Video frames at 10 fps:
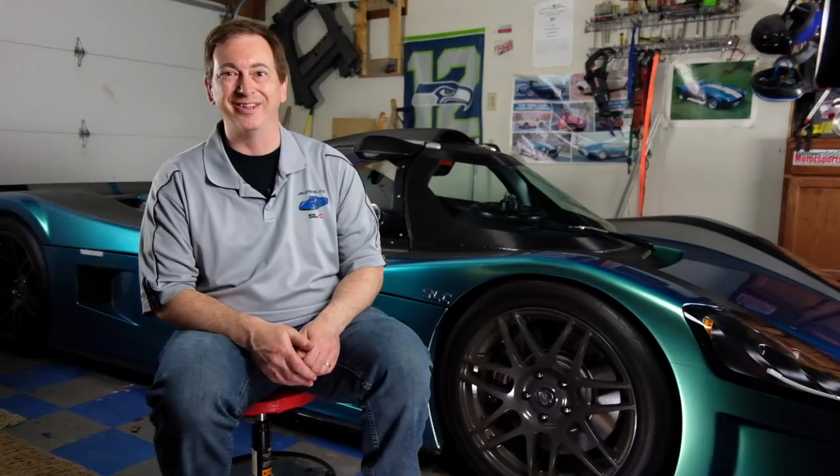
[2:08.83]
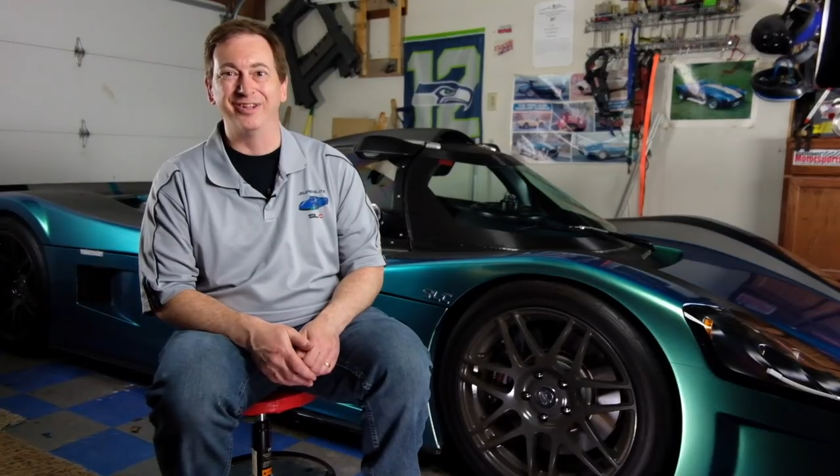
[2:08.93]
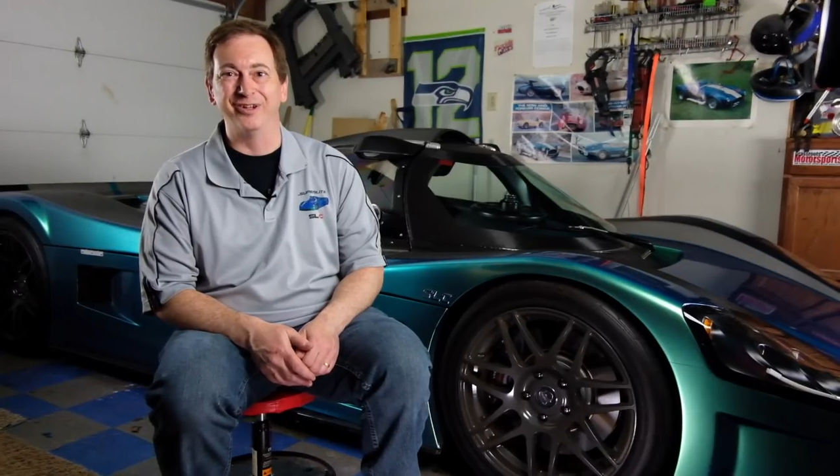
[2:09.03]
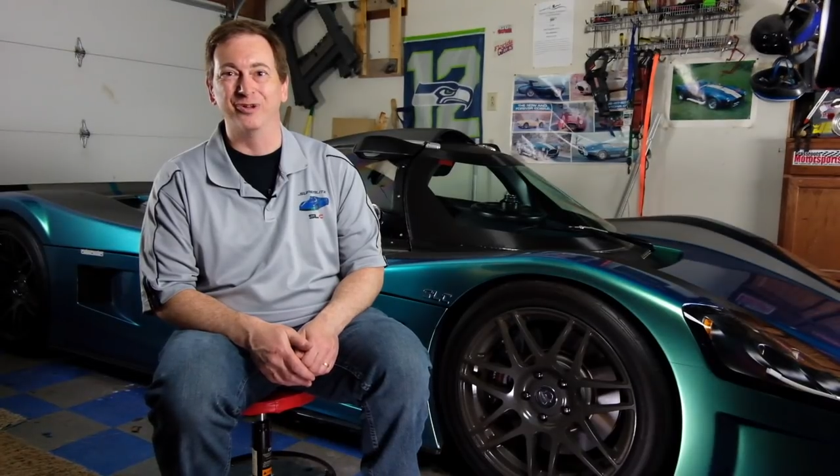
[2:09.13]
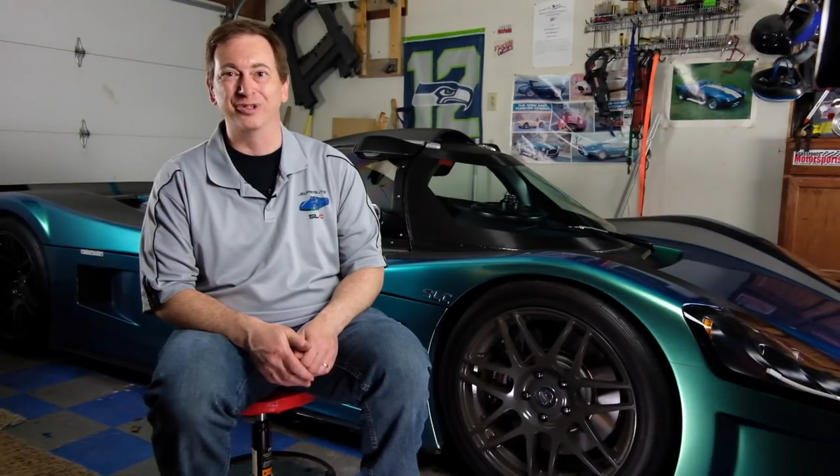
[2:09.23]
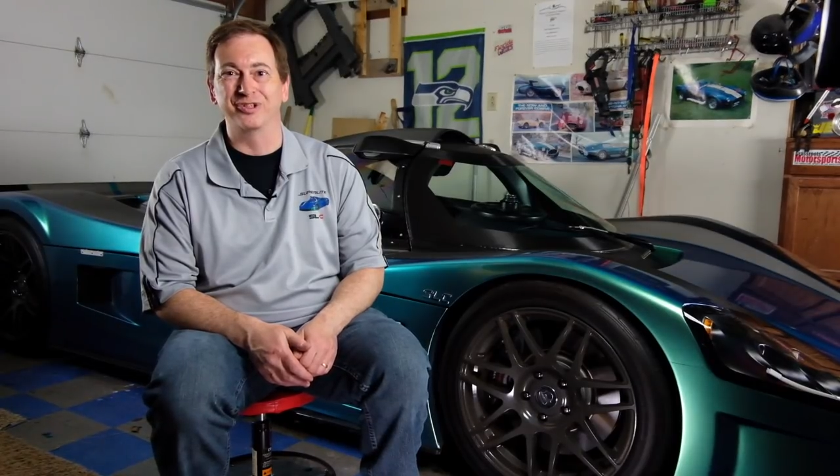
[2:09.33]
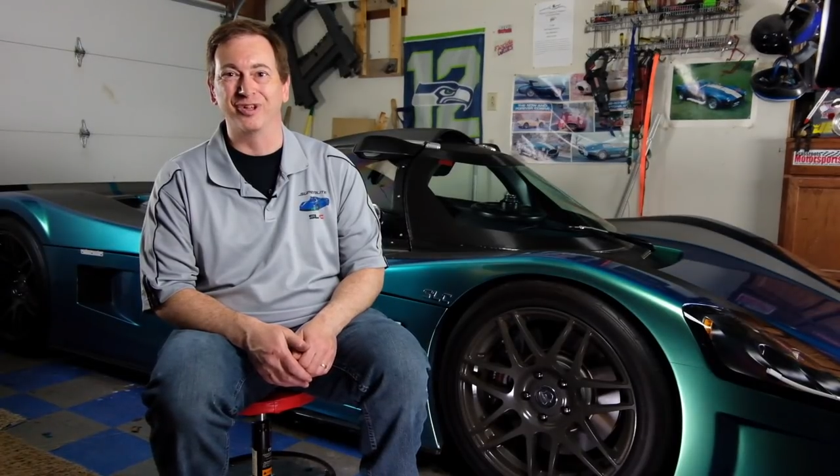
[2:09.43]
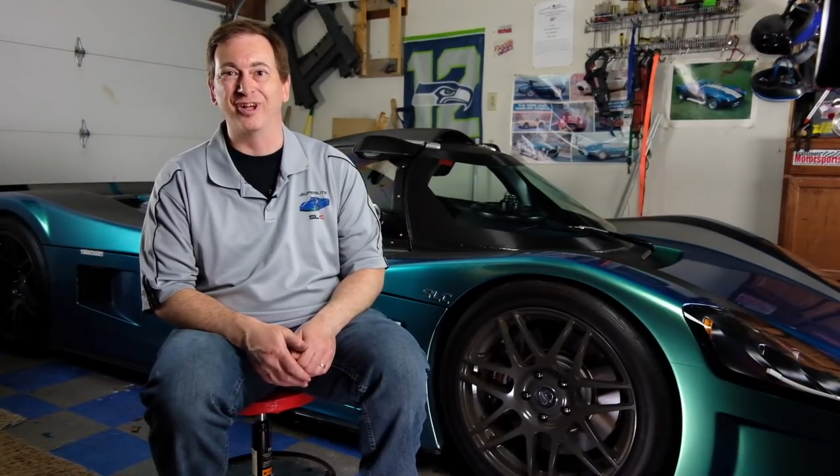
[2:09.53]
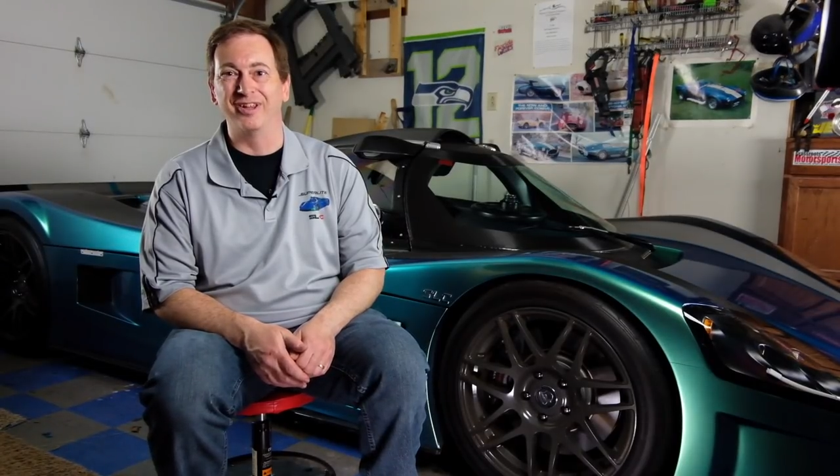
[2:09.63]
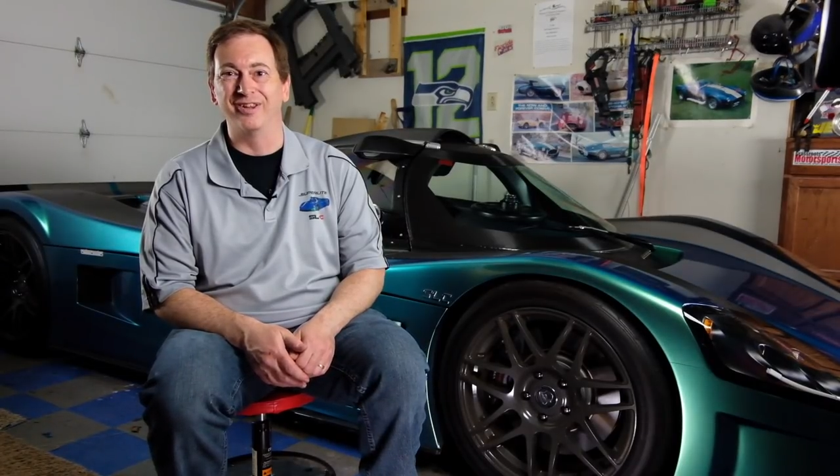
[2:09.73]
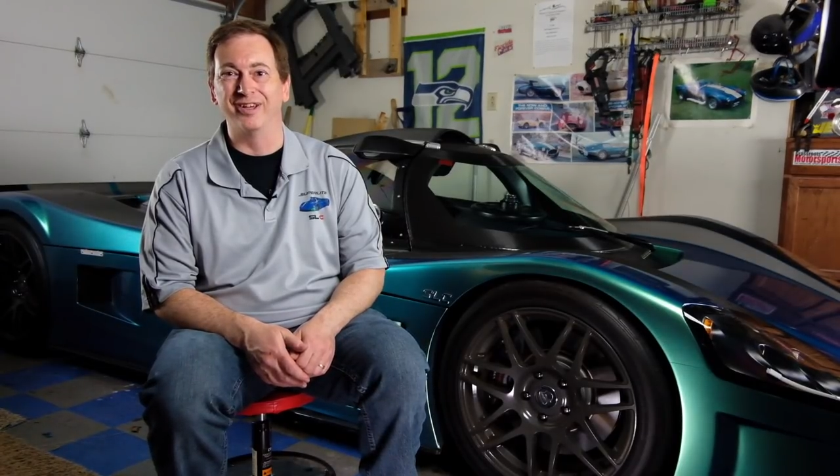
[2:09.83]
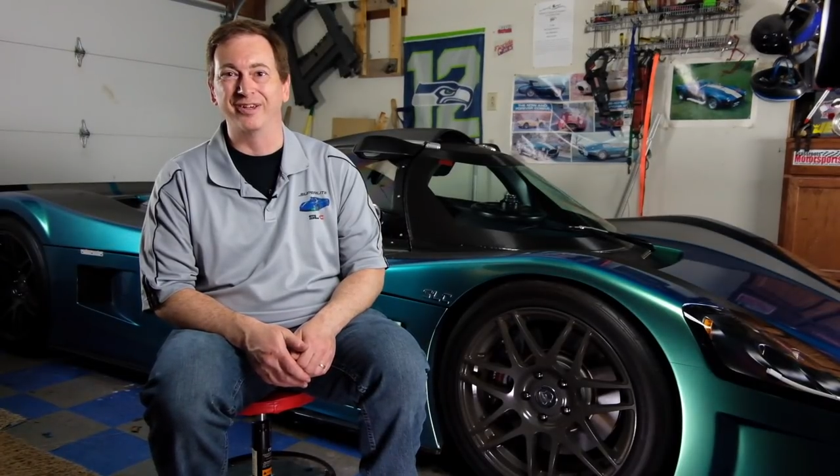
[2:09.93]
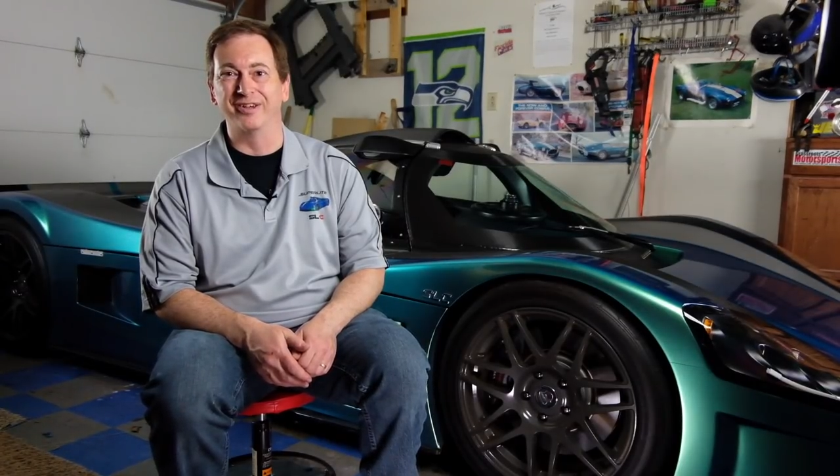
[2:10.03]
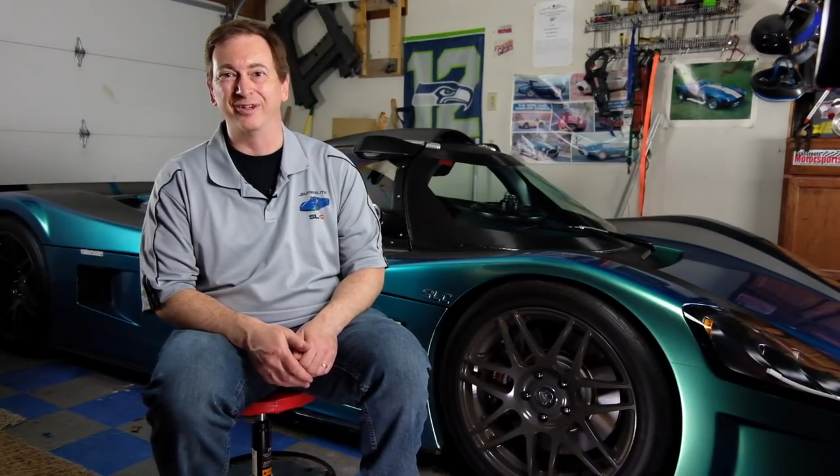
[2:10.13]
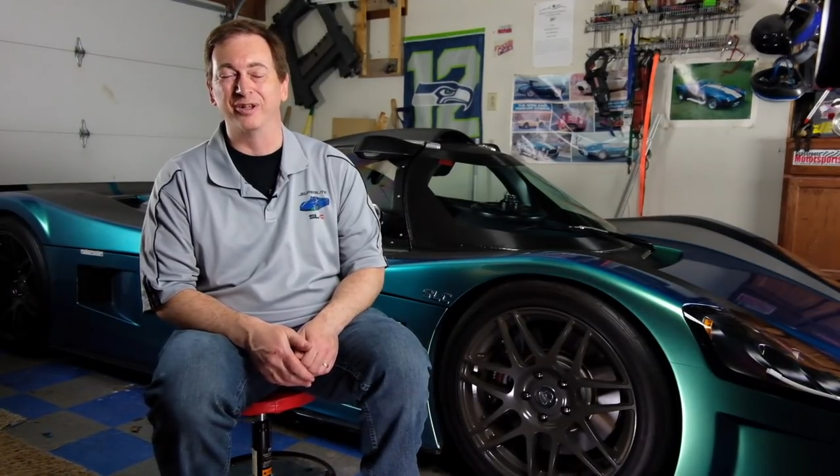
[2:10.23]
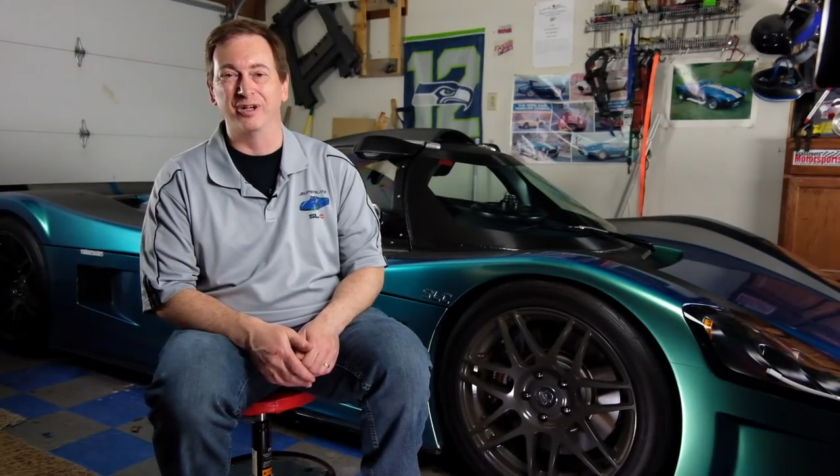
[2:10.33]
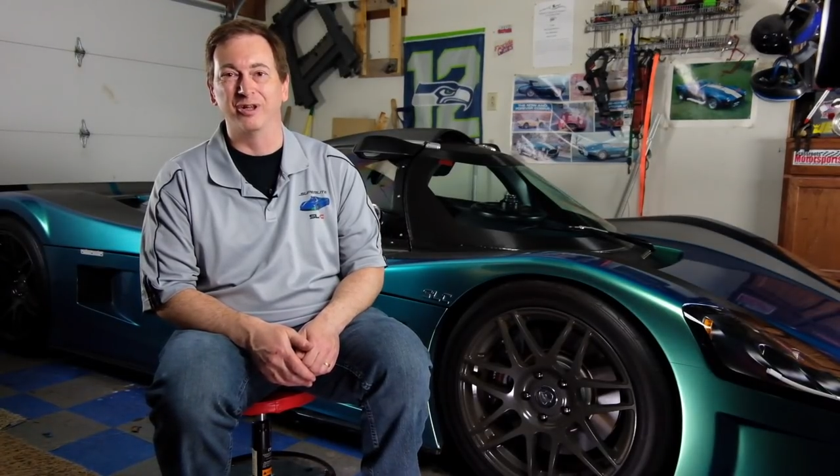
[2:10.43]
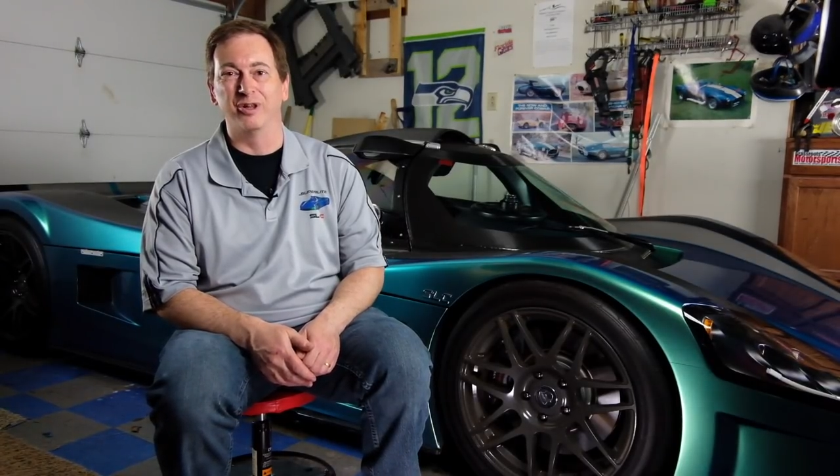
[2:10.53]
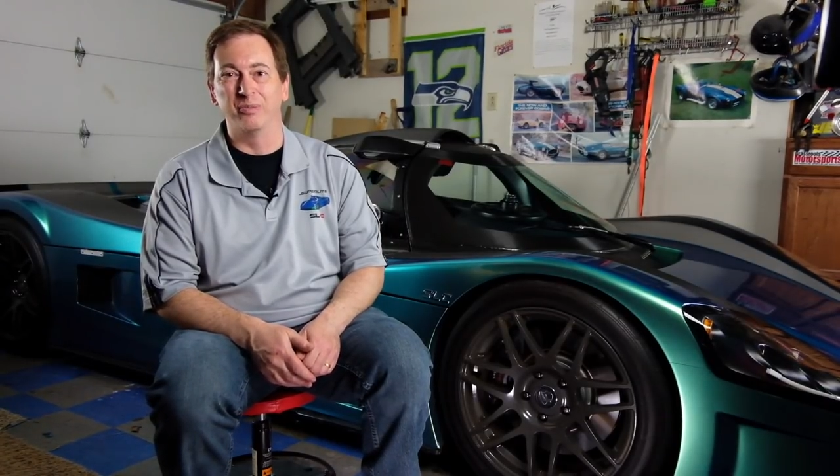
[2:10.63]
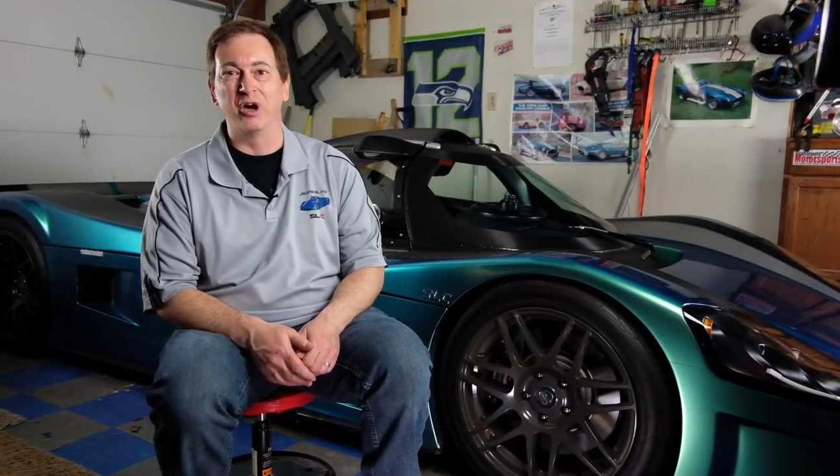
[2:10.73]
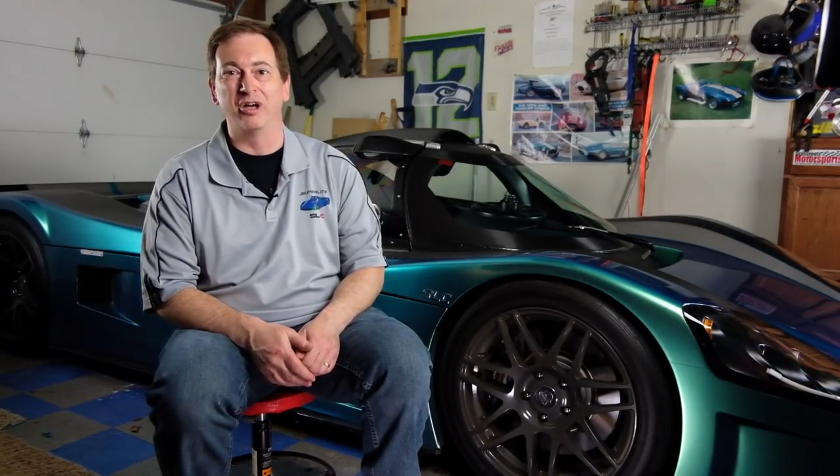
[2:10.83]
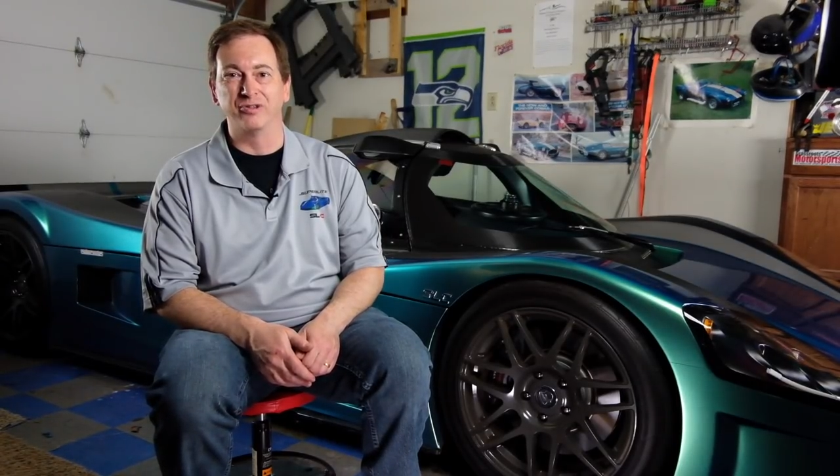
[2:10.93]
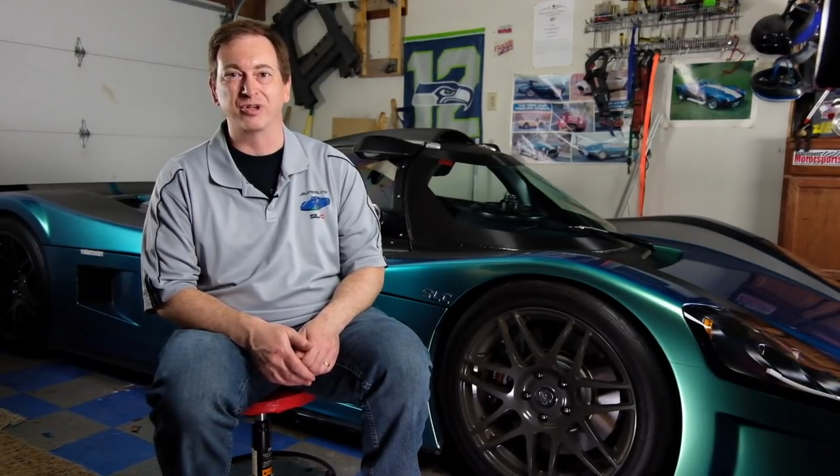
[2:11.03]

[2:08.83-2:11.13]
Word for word: It, it looks a lot like a, a Le